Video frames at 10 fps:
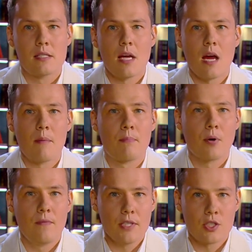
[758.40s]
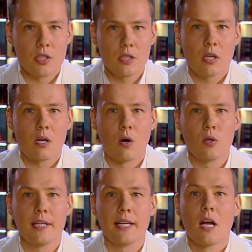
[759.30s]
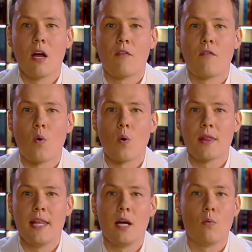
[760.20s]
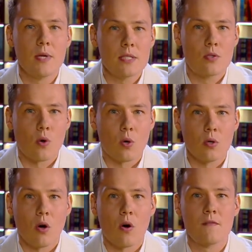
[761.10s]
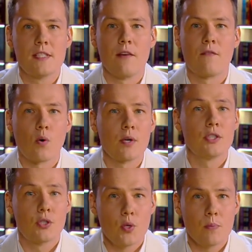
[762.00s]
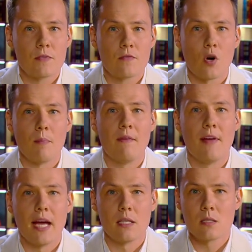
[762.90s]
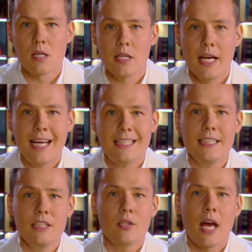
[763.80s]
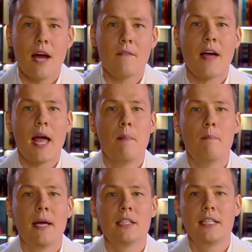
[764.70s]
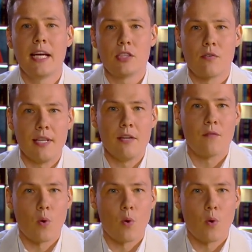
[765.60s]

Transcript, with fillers: The provision calling for the withdrawal of the foreign troops from Afghanistan did not have mandatory